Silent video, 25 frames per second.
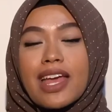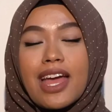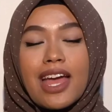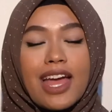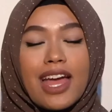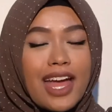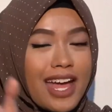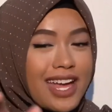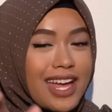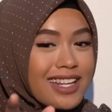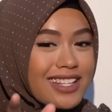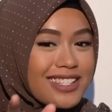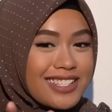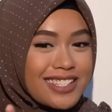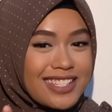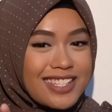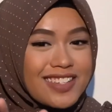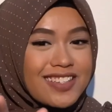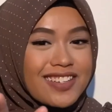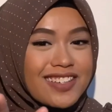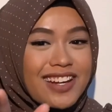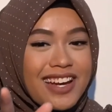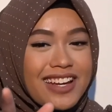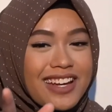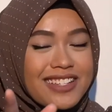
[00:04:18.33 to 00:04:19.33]
And
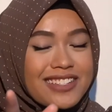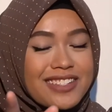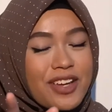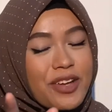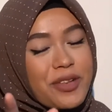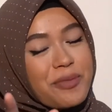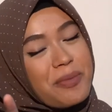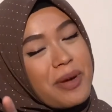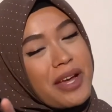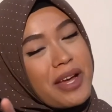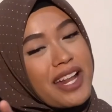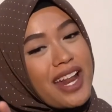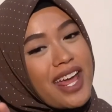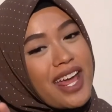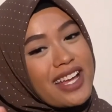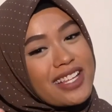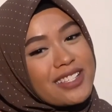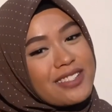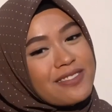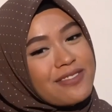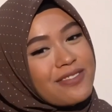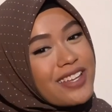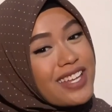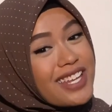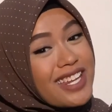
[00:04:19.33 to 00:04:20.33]
see you guys on my
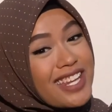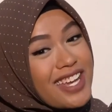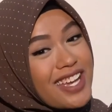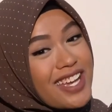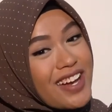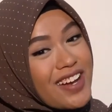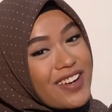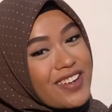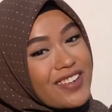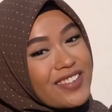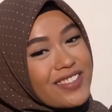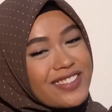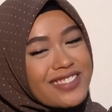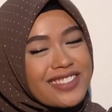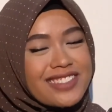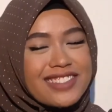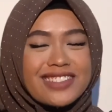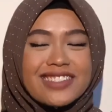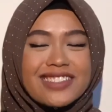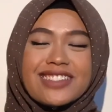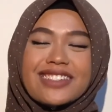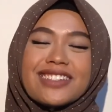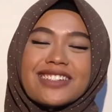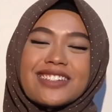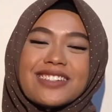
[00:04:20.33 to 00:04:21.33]
next videos.
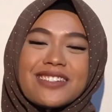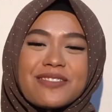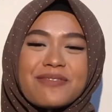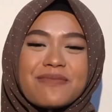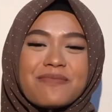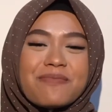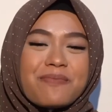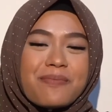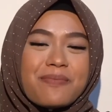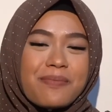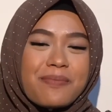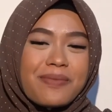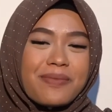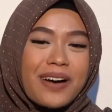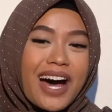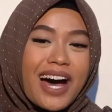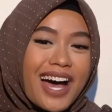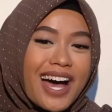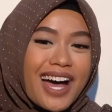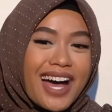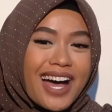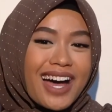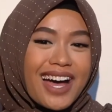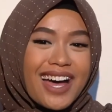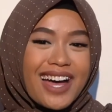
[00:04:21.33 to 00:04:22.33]

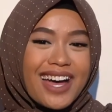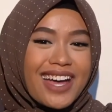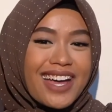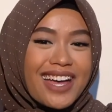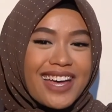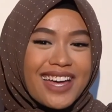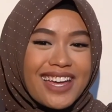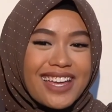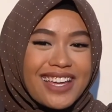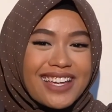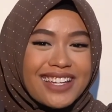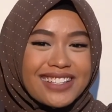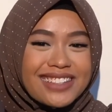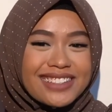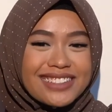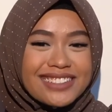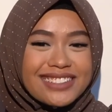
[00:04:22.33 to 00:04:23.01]
Bye!